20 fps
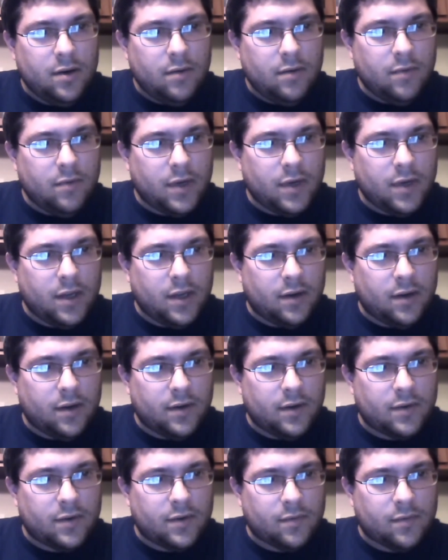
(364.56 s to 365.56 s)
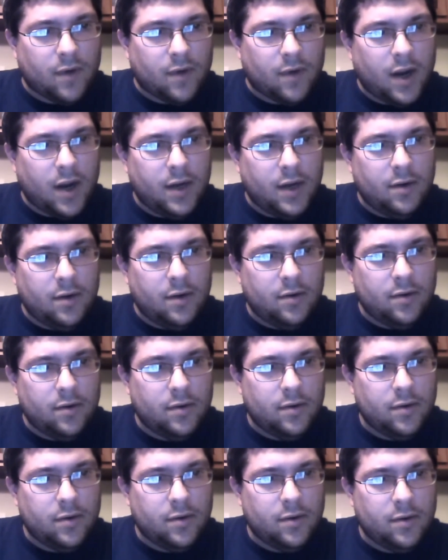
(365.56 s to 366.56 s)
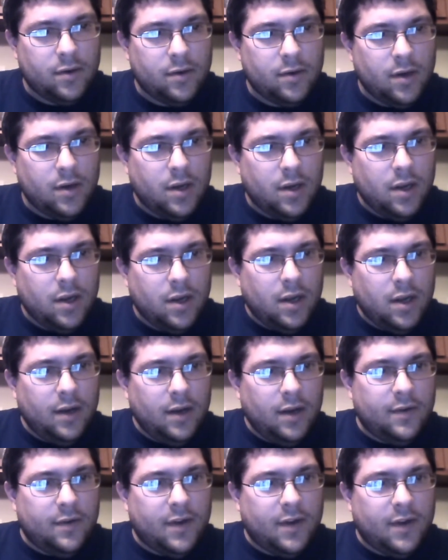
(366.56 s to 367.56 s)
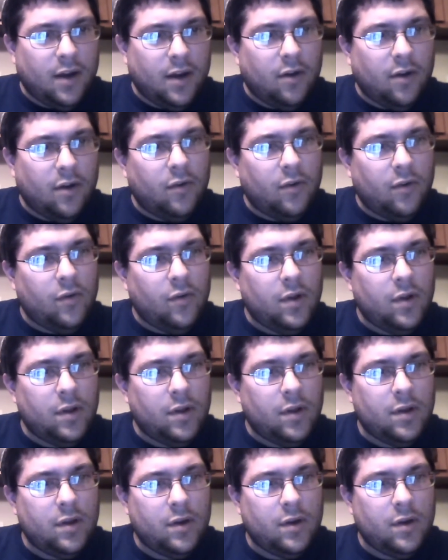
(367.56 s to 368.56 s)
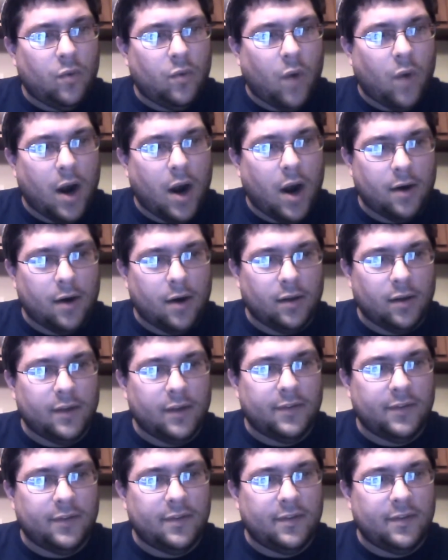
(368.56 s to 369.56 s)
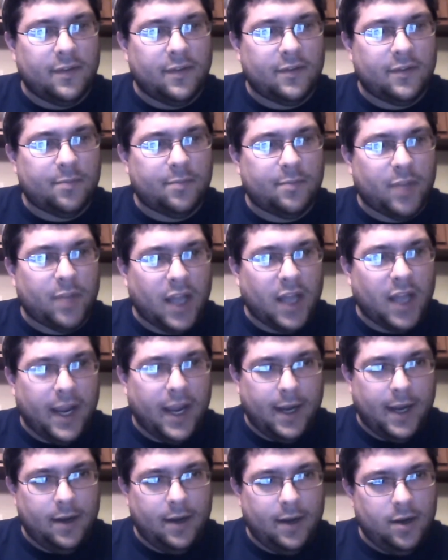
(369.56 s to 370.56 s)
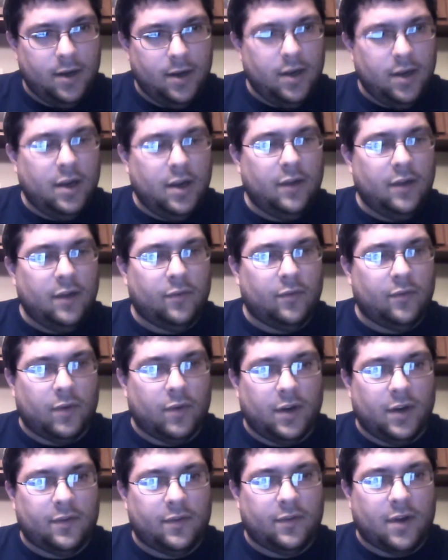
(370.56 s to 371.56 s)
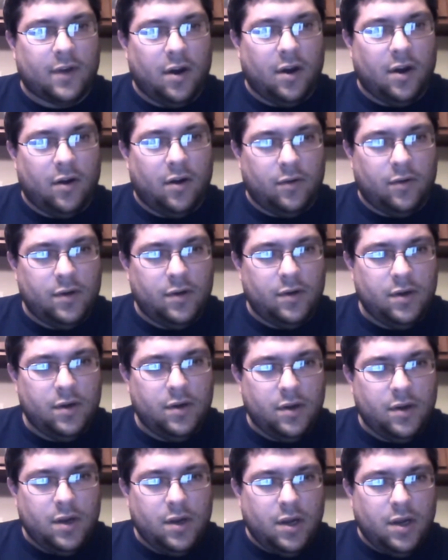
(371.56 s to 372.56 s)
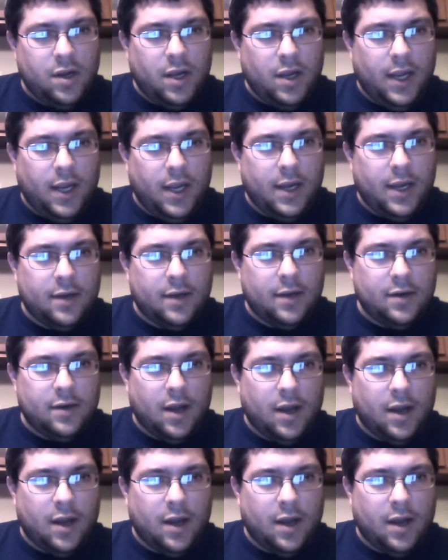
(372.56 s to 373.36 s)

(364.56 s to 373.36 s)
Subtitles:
Let me get this right. Intel wireless display is what it's called. And